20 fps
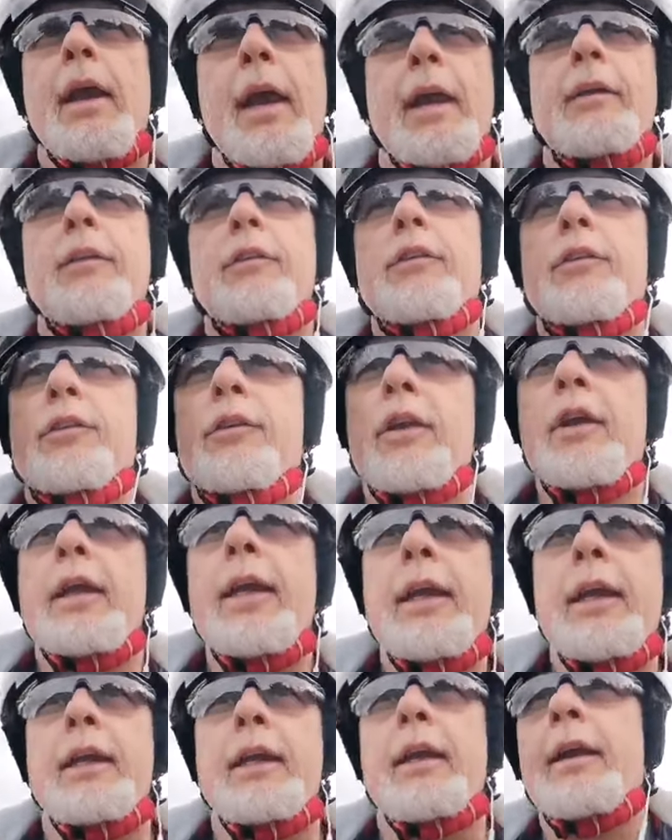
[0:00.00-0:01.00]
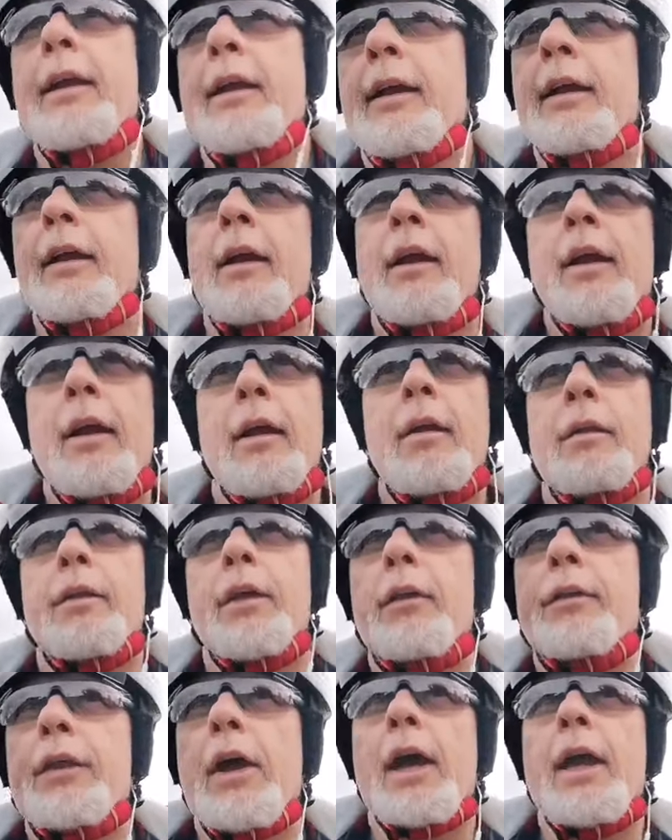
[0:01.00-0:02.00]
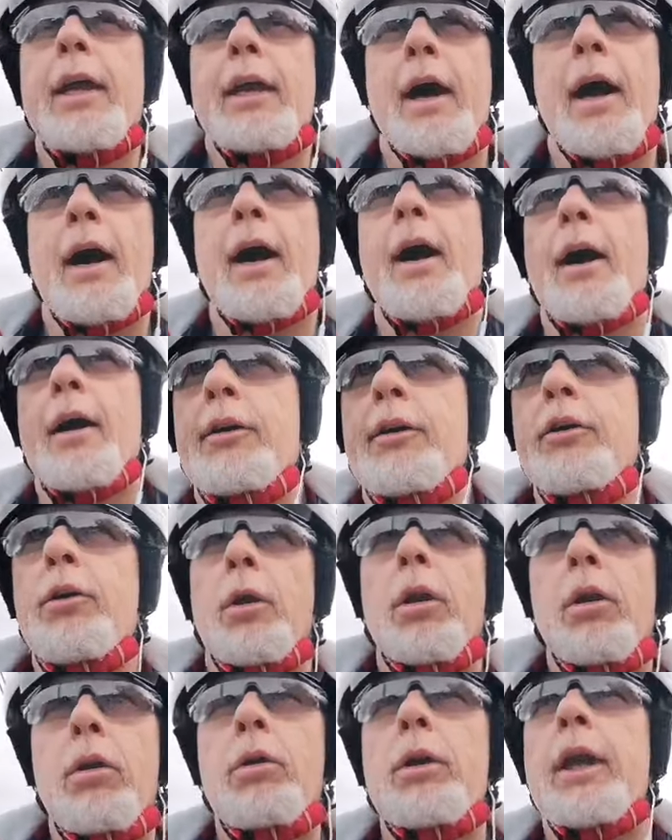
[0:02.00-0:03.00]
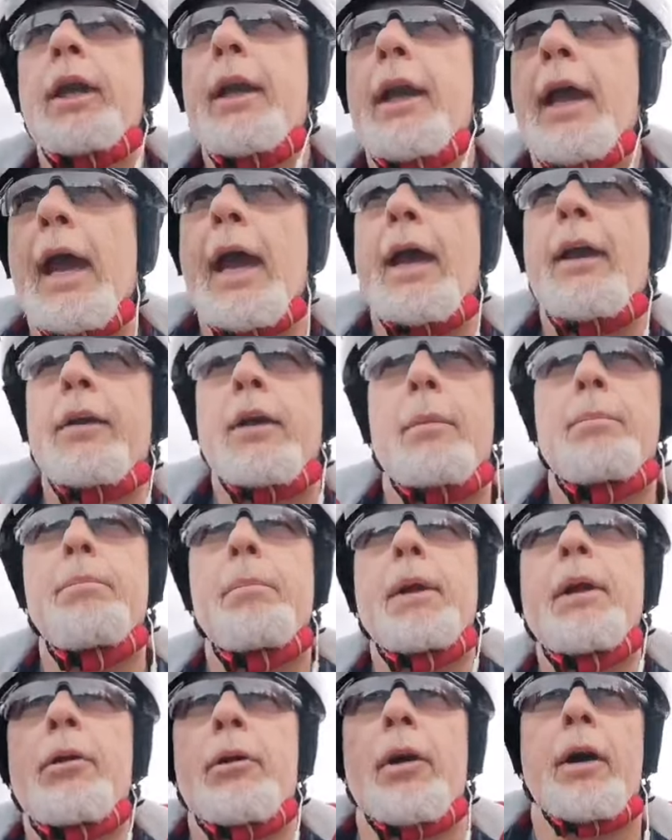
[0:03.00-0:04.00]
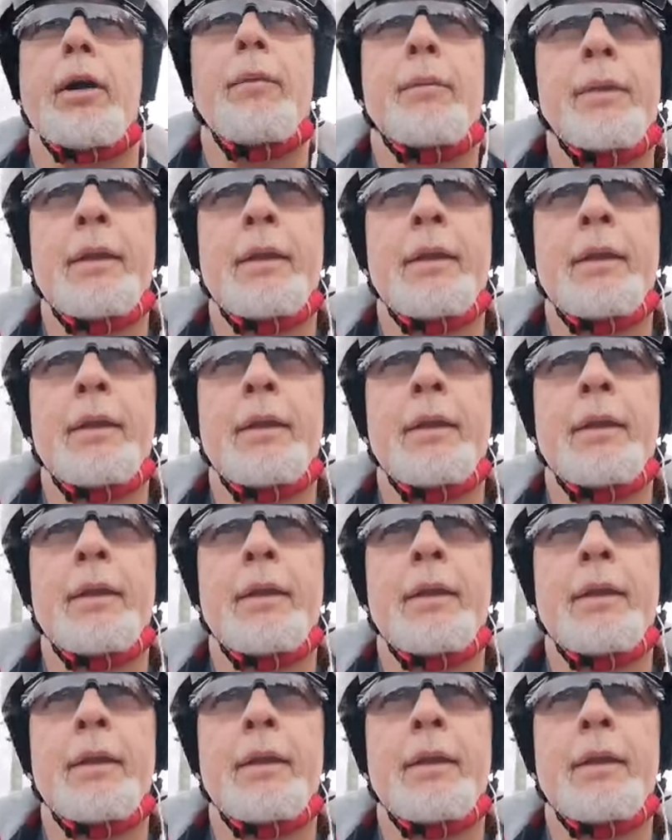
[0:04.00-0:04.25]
And see that you are looking at a mirror.